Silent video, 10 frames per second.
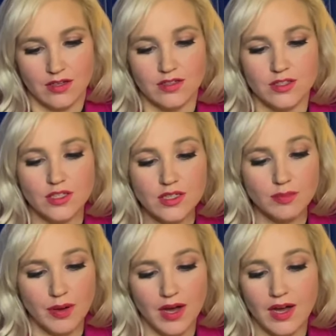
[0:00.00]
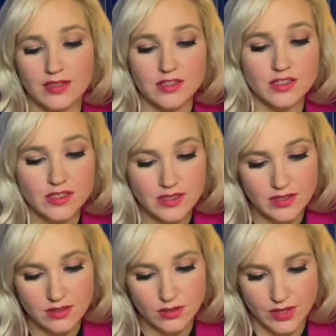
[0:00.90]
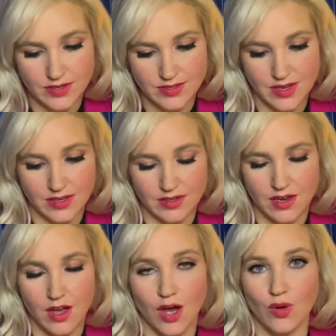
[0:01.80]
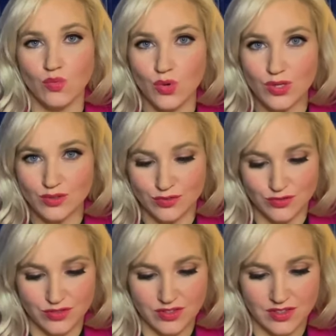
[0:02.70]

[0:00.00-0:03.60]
"Look, Pa, look," Laura said, "a wolf."